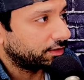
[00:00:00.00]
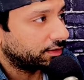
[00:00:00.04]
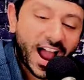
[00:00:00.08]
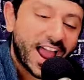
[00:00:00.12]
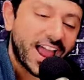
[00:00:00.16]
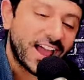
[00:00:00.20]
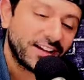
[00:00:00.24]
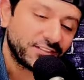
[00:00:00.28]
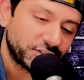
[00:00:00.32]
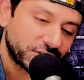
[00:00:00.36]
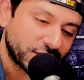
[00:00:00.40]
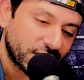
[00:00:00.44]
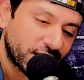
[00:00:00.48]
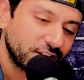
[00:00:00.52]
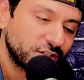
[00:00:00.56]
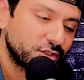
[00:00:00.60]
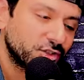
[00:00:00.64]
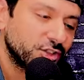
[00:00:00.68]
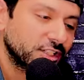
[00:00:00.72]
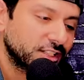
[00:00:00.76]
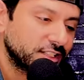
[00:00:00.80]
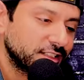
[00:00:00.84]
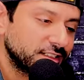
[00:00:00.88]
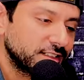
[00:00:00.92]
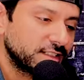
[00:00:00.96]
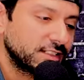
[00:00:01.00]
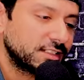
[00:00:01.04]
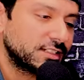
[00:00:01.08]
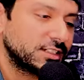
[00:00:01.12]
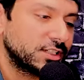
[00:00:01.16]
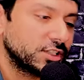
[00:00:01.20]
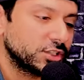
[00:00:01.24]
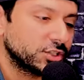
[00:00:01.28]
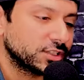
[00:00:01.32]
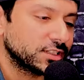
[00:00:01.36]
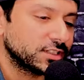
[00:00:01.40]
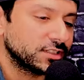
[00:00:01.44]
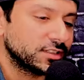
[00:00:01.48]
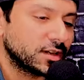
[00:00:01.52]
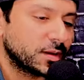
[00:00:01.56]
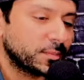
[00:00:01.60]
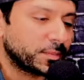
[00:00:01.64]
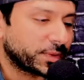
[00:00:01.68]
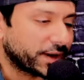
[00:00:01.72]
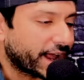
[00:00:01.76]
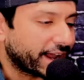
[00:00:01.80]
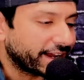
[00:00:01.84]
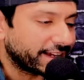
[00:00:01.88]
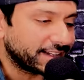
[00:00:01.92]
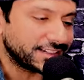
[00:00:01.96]
I have Sean Strickland decision,
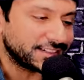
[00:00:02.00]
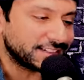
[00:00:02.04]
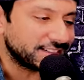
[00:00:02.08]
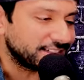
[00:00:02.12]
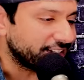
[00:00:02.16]
but I could